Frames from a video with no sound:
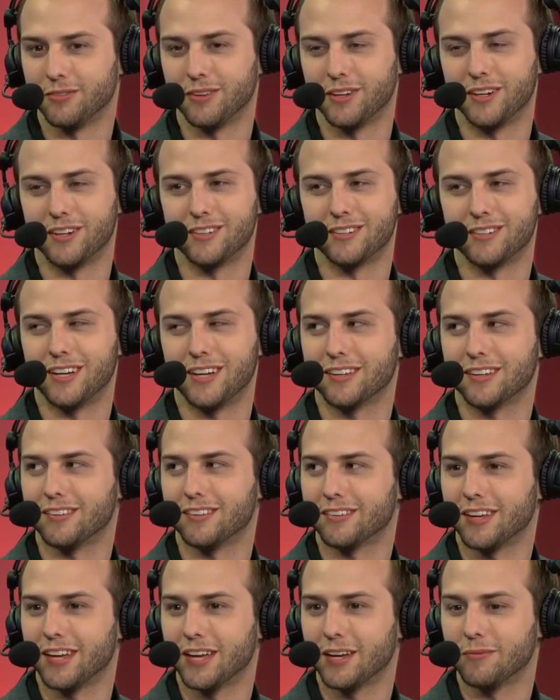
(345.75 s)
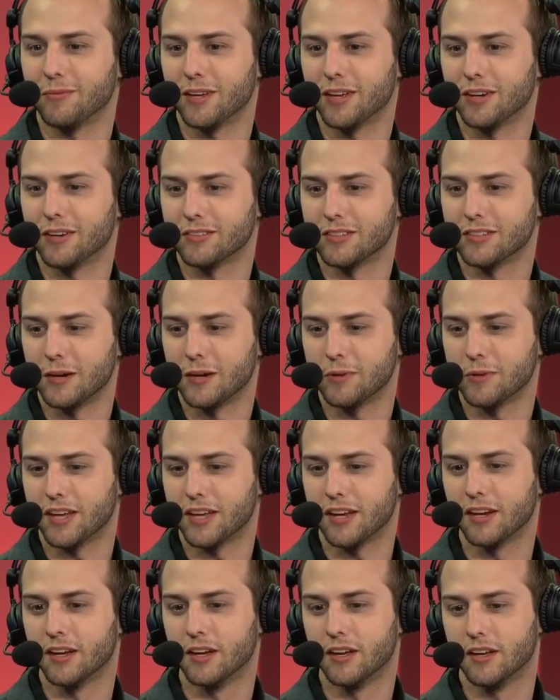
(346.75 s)
flare stacks this game, and on top of
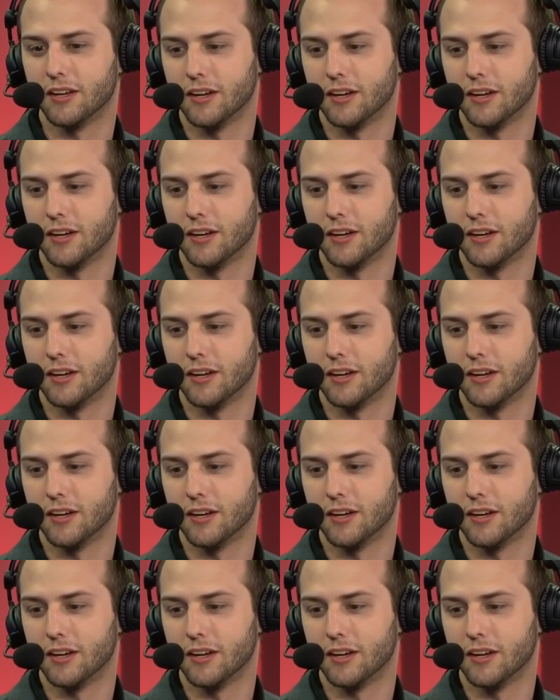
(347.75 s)
that,